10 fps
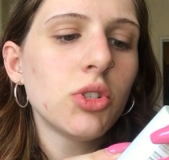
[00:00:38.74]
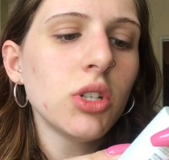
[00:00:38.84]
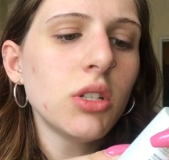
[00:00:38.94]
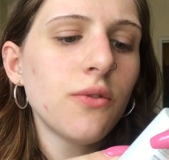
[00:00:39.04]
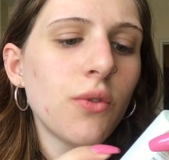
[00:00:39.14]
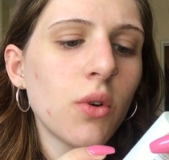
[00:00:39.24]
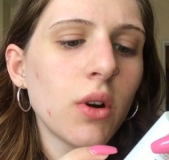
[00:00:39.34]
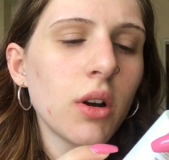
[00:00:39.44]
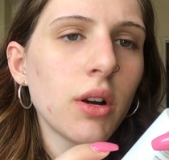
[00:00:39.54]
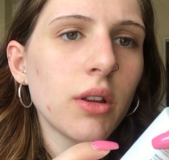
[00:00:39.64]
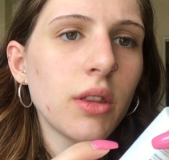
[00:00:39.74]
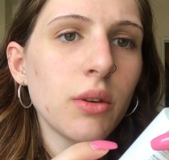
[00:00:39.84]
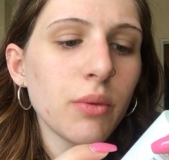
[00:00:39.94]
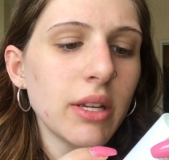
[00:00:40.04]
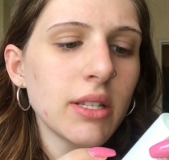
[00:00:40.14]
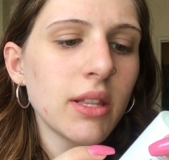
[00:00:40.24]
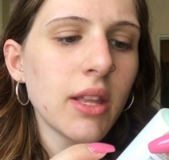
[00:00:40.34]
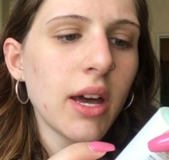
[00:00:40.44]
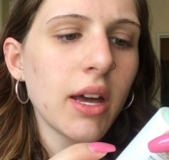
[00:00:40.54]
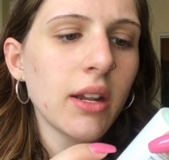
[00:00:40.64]
just for the
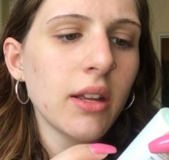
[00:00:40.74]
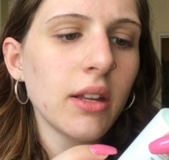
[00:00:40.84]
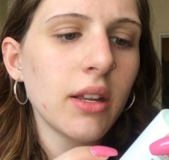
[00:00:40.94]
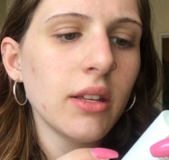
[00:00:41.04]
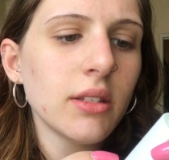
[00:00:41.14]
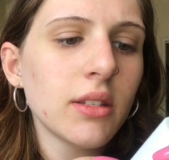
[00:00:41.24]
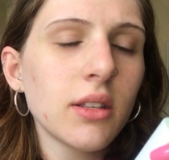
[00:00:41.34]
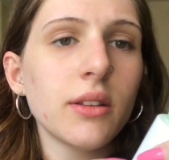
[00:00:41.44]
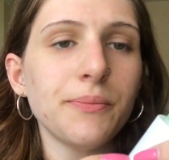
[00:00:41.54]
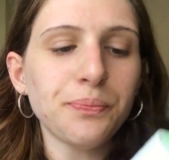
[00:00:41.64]
reason that it is